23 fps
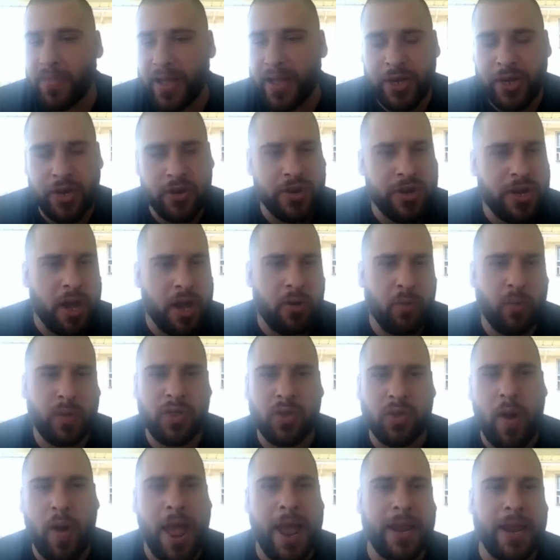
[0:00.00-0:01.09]
Then you're done with the
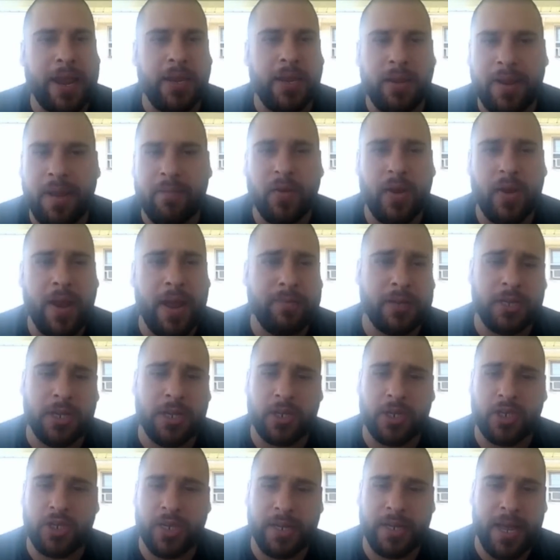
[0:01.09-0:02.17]
Rocket. You never have to
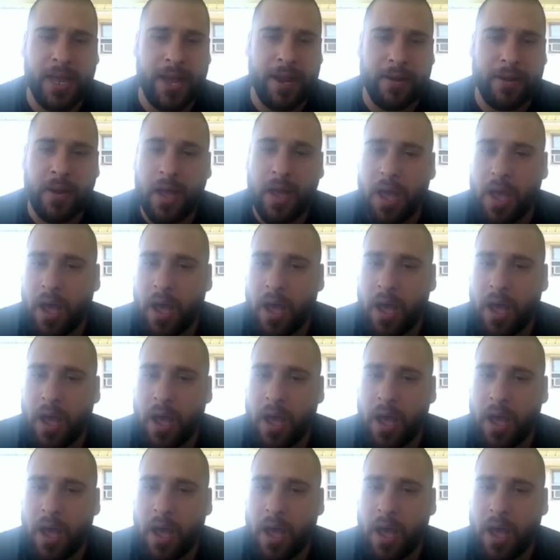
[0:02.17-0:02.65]
touch it again.